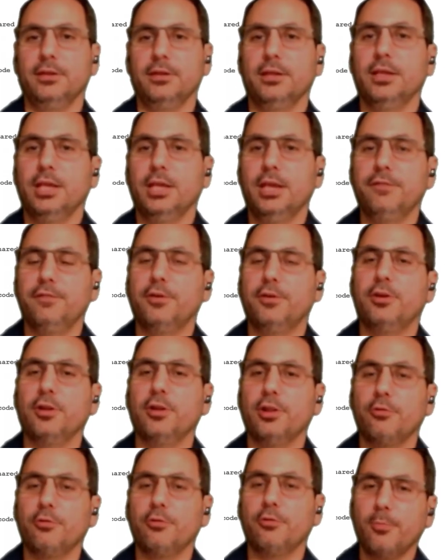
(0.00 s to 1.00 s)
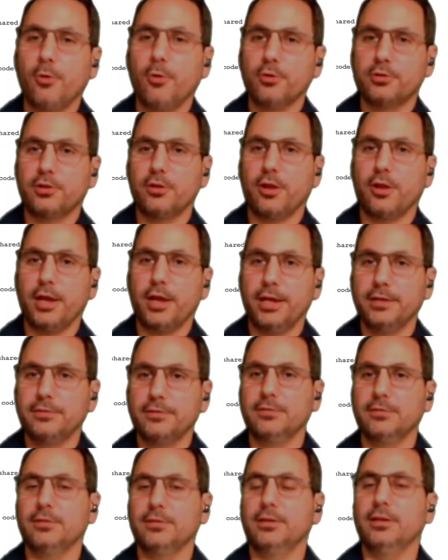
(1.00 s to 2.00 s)
If you kill a remote
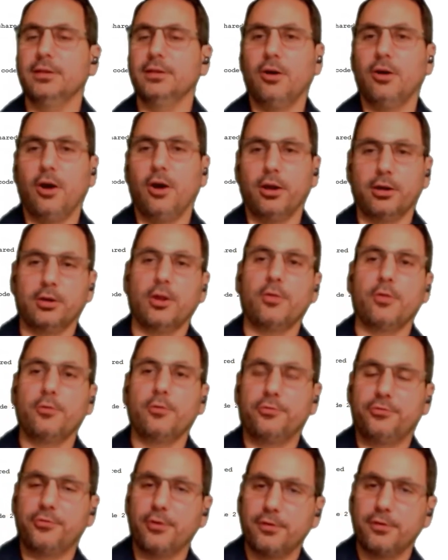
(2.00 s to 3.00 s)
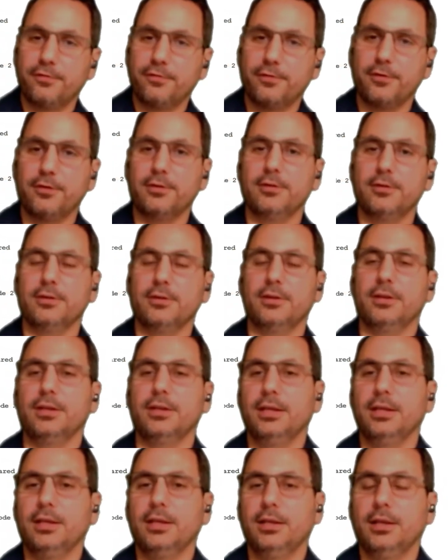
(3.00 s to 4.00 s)
client on another server,
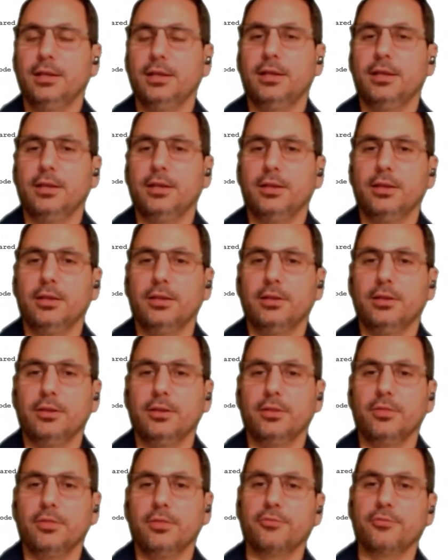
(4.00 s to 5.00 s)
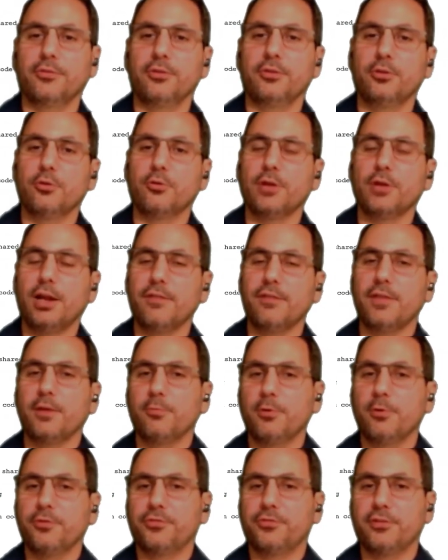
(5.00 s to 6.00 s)
you don't have that
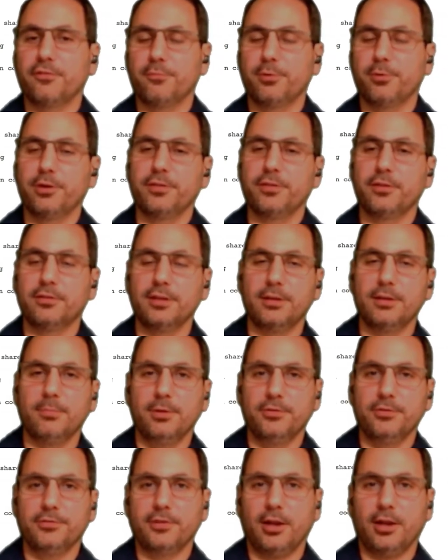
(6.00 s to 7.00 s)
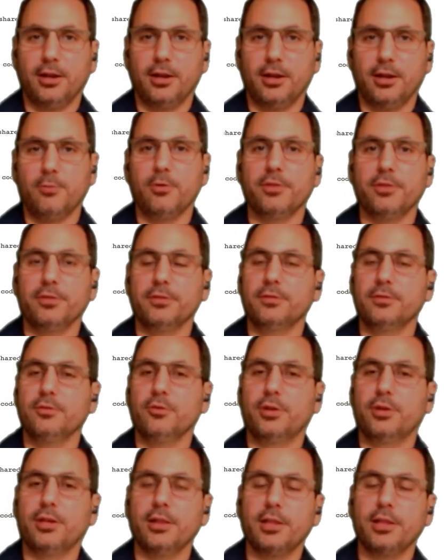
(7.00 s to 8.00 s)
risk of bringing the database down. But when you're
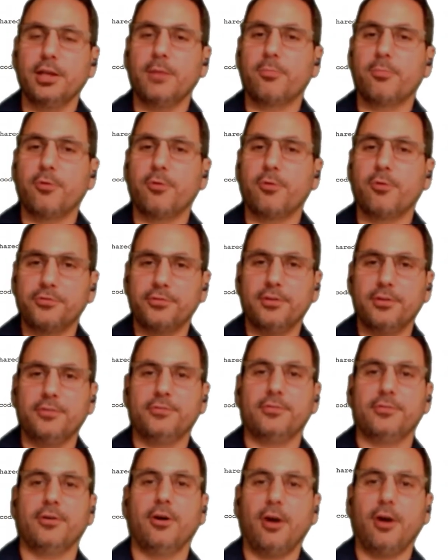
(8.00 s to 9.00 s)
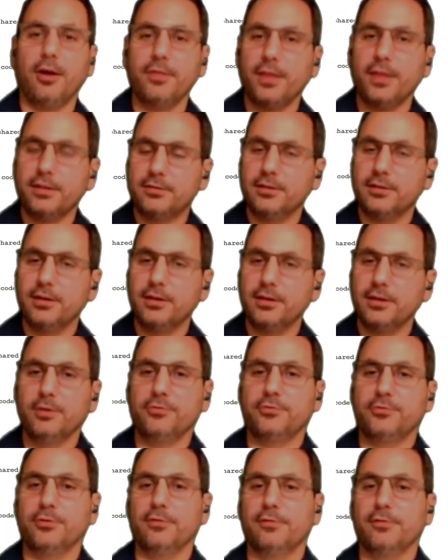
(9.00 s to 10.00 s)
killing a process on that database
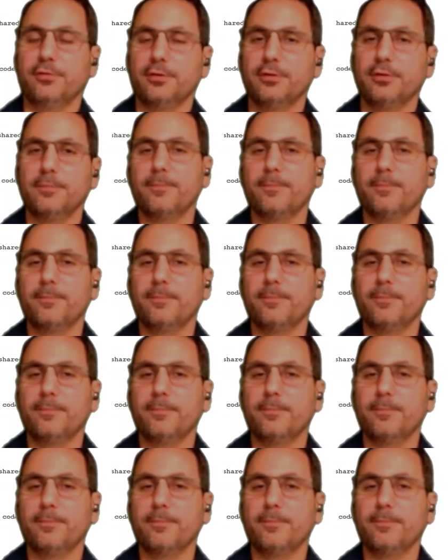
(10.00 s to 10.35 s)
server,